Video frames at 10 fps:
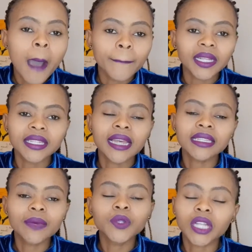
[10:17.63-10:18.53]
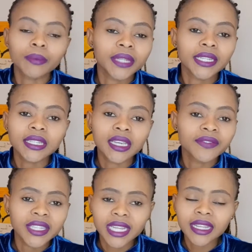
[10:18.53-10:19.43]
But SARS keeps on updating. If
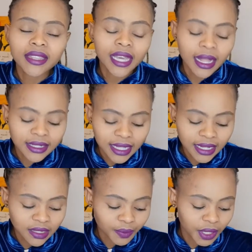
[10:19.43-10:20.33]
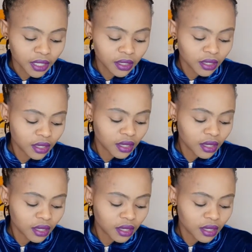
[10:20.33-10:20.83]
there's anything else that's been